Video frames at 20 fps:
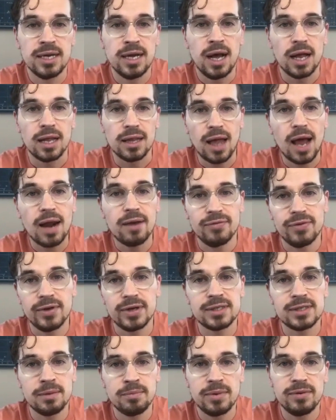a lot of
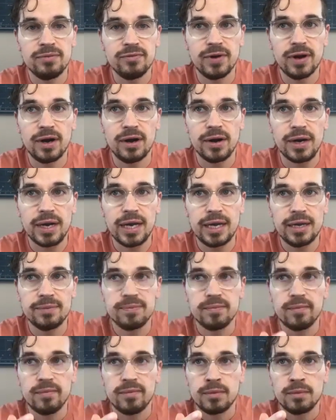things have been very
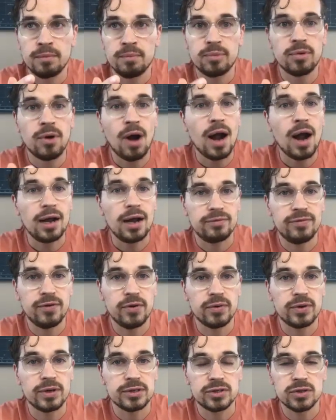product focused.